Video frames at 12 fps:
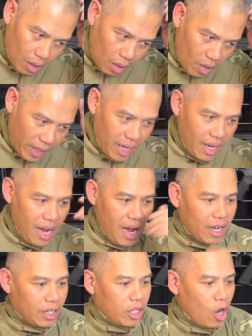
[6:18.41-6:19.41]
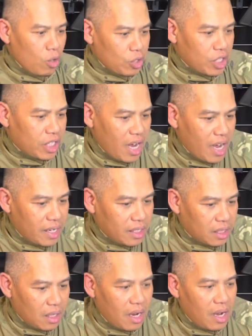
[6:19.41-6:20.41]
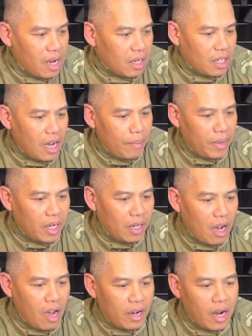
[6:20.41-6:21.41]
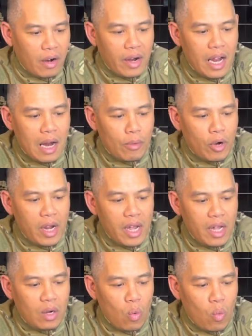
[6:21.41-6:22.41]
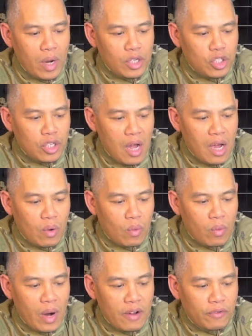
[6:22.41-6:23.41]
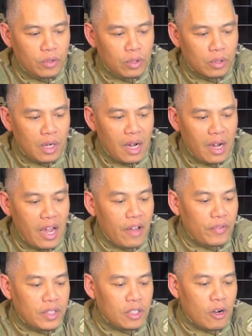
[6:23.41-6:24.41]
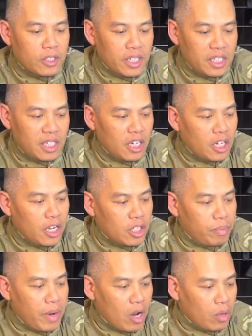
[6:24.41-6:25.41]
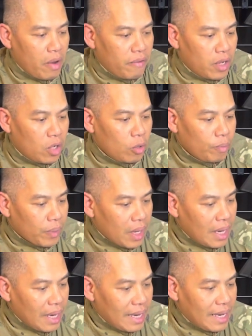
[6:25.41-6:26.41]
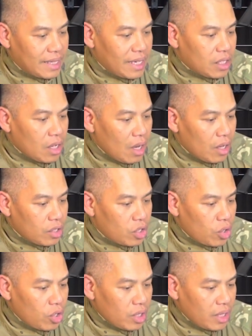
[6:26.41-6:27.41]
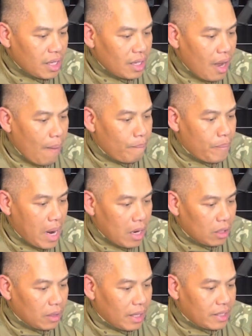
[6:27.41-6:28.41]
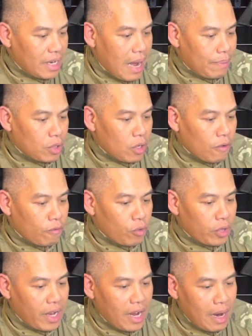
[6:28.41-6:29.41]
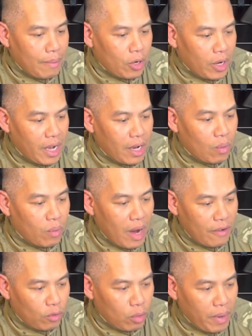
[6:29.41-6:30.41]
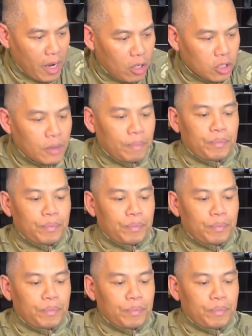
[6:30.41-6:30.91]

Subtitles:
Okay, Coach Guns commented on our Hammerhead one-shot rifled FSR 16-inch barrel review. It says, do you need a barrel adapter for the Hammerhead rifle barrels?